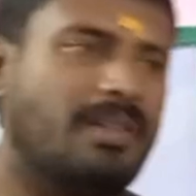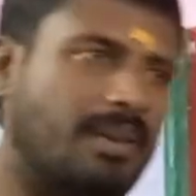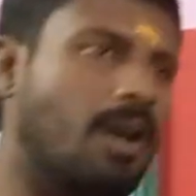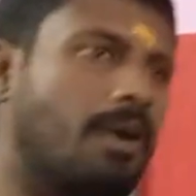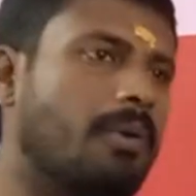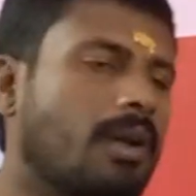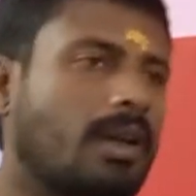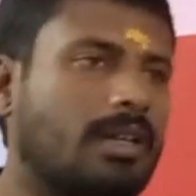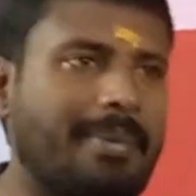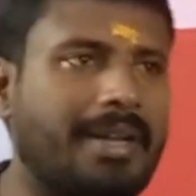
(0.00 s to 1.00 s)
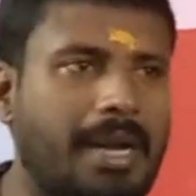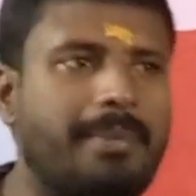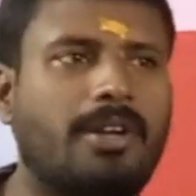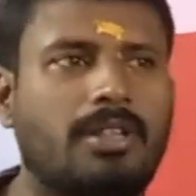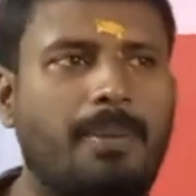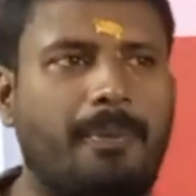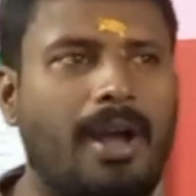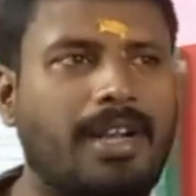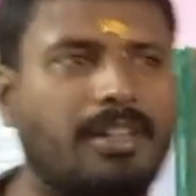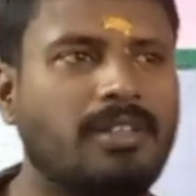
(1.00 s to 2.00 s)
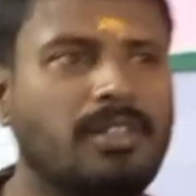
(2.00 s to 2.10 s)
Now, coming to the point,